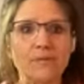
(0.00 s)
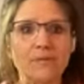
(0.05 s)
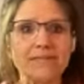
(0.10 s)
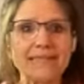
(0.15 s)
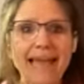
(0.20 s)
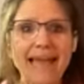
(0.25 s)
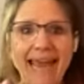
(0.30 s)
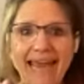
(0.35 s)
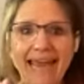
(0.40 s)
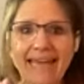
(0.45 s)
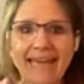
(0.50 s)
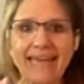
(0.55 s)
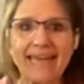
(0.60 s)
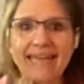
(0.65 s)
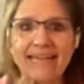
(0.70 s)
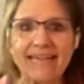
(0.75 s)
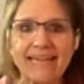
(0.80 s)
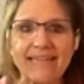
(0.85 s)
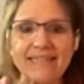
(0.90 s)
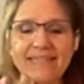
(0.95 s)
Play
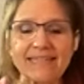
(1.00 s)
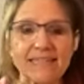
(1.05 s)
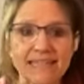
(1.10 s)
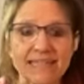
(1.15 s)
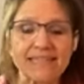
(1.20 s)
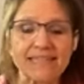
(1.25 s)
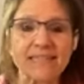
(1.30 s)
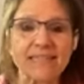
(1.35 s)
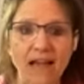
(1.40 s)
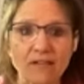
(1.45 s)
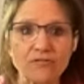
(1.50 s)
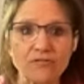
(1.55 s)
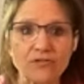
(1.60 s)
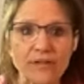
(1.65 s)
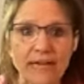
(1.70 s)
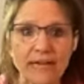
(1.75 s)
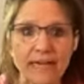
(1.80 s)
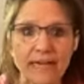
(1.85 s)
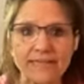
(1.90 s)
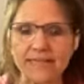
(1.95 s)
is
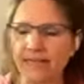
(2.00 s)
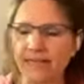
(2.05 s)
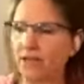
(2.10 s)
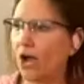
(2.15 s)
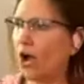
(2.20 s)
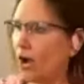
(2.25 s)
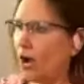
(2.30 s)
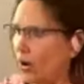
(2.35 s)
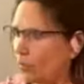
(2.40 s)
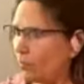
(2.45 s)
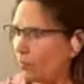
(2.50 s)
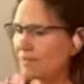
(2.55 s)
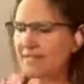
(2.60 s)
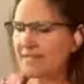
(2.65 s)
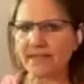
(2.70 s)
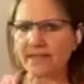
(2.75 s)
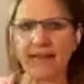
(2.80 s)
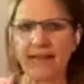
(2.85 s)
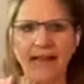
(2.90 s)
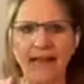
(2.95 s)
discovery. It's like, oh, what's
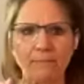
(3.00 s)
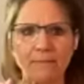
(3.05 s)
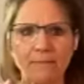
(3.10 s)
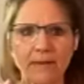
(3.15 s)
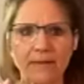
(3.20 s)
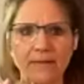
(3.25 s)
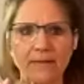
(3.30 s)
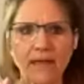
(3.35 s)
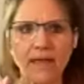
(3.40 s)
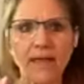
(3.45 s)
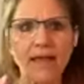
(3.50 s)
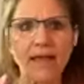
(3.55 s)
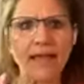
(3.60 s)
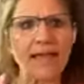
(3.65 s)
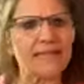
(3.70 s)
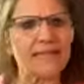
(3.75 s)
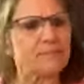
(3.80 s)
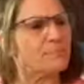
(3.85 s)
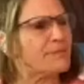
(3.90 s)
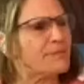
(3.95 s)
going to happen?
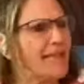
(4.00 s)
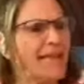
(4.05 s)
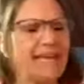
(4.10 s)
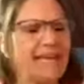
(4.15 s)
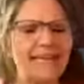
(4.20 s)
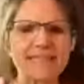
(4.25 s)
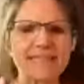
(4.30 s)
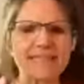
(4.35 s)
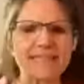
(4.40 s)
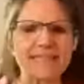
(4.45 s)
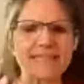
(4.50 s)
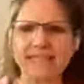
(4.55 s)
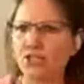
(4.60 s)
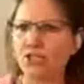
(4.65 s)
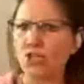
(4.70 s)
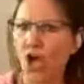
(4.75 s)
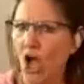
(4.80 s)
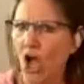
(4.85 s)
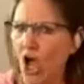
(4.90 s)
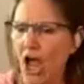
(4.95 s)
Play is
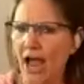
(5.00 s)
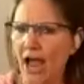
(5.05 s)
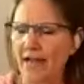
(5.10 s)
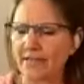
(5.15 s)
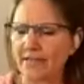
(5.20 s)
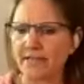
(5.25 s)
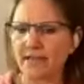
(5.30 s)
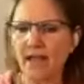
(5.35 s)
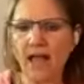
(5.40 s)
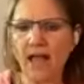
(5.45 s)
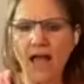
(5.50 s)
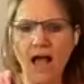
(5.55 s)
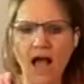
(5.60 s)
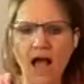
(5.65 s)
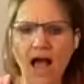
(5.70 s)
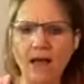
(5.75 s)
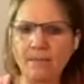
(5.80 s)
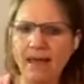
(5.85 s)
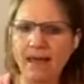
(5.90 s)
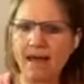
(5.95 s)
not,
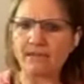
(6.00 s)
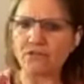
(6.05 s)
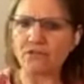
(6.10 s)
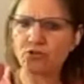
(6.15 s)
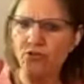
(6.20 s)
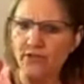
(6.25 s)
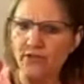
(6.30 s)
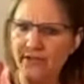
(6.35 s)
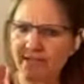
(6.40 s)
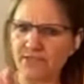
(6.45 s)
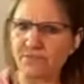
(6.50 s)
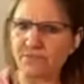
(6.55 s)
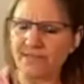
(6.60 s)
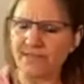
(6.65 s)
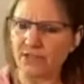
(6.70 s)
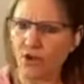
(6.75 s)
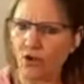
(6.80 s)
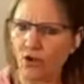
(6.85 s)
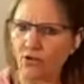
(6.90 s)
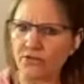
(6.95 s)
I'm after this
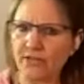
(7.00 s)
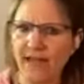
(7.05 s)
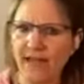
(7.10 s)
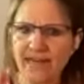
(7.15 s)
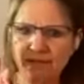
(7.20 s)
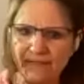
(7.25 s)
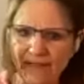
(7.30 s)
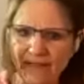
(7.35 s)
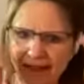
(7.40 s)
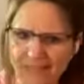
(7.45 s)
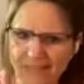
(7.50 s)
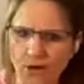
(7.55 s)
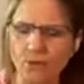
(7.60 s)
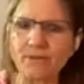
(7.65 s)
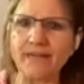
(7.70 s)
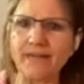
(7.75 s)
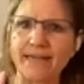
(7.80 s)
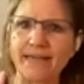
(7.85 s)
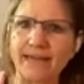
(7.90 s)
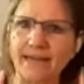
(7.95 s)
result, and if I don't
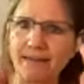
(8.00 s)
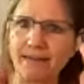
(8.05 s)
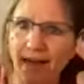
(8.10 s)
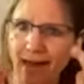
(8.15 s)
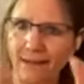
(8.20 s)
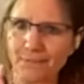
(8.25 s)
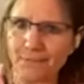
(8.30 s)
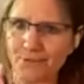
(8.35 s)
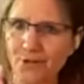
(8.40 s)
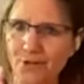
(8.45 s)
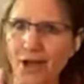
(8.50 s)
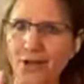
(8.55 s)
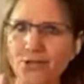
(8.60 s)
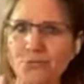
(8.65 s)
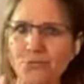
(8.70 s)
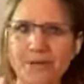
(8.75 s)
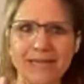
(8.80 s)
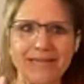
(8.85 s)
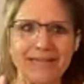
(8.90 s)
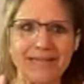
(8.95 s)
get it, I'm not
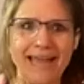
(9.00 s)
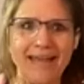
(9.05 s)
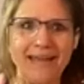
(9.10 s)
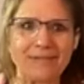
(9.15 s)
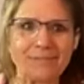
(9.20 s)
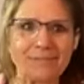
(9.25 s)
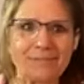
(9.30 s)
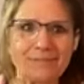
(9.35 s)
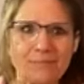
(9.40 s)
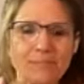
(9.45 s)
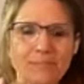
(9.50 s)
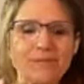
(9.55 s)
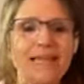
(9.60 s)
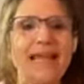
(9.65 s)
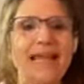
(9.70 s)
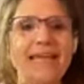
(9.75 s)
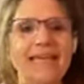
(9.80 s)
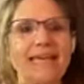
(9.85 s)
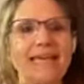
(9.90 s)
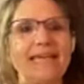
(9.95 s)
doing it again.
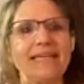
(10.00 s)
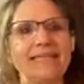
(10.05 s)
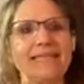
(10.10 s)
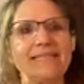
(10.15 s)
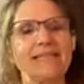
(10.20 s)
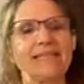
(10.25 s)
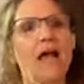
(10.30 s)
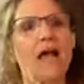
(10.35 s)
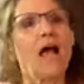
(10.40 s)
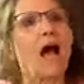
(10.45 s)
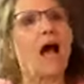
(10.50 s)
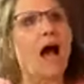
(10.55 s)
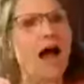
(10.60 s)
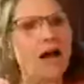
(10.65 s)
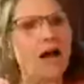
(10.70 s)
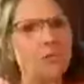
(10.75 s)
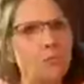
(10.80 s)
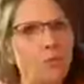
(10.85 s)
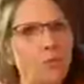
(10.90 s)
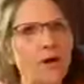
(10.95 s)
Play is,
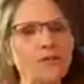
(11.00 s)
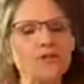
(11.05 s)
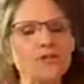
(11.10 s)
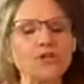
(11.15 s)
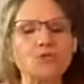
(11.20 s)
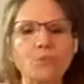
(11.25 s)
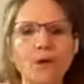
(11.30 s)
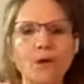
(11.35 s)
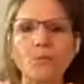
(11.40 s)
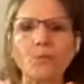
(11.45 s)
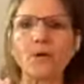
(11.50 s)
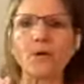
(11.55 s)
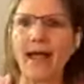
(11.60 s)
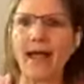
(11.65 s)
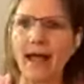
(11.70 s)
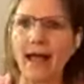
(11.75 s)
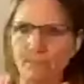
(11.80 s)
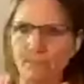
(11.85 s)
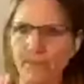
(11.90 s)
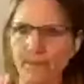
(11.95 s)
I wonder what will
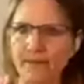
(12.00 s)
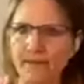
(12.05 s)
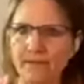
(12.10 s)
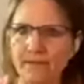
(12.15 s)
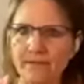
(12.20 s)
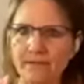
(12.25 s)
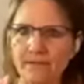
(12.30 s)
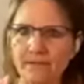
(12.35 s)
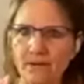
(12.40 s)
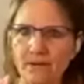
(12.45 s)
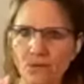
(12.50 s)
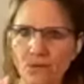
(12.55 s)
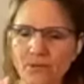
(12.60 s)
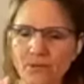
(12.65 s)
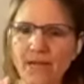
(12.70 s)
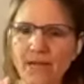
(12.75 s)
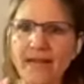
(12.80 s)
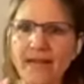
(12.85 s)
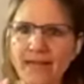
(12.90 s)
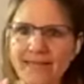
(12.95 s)
happen
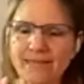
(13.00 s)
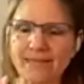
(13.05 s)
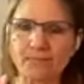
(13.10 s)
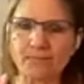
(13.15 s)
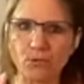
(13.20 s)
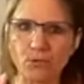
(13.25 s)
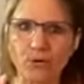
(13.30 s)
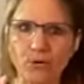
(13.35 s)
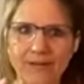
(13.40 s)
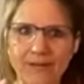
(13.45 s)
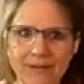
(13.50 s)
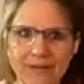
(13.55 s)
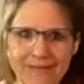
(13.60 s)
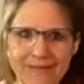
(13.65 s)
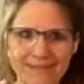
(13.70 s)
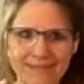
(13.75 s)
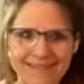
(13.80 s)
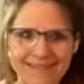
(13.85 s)
when I explore this.